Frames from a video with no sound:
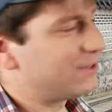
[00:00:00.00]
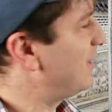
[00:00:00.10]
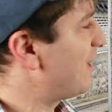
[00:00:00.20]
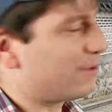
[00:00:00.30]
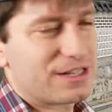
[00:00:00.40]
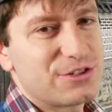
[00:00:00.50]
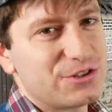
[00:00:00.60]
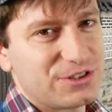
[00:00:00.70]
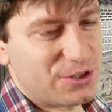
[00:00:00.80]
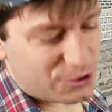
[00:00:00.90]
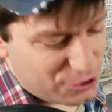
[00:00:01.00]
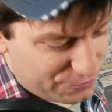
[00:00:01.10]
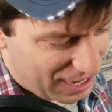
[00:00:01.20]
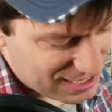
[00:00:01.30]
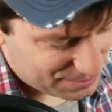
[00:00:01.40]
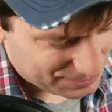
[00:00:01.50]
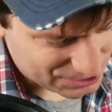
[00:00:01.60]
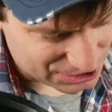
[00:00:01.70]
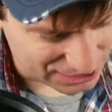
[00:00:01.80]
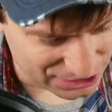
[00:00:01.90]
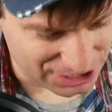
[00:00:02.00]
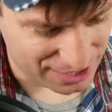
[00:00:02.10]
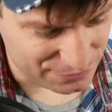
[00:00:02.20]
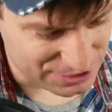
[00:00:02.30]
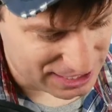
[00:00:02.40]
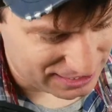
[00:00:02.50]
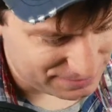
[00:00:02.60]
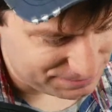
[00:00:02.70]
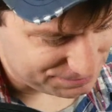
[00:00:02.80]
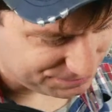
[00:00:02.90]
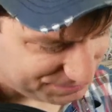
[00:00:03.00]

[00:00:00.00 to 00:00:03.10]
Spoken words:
Well, I don't want to go too fast, so let me just check the chat for a second.